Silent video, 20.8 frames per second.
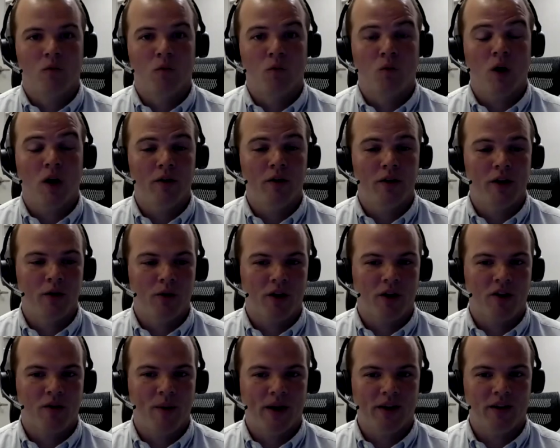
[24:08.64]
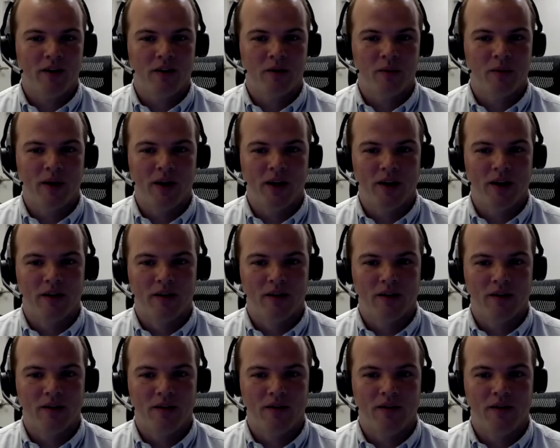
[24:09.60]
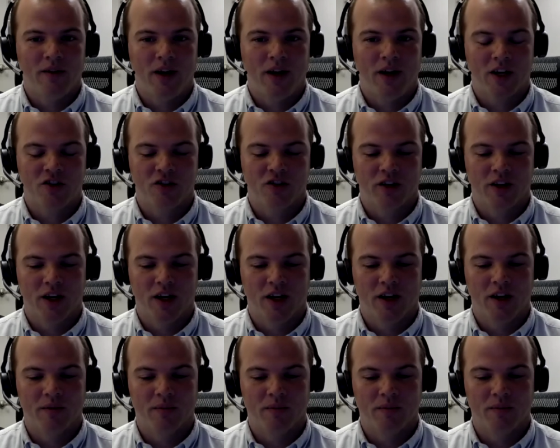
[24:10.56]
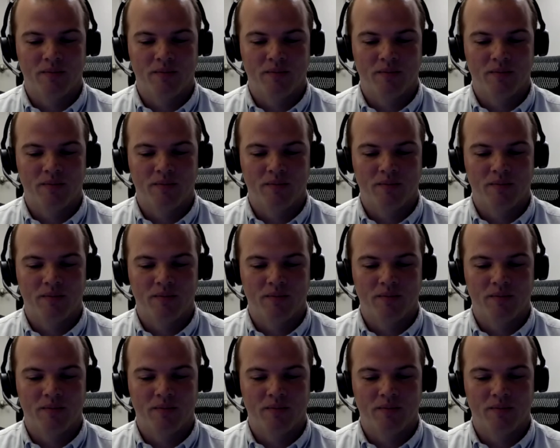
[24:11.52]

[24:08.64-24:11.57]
well, you would expect it to be actually, uh,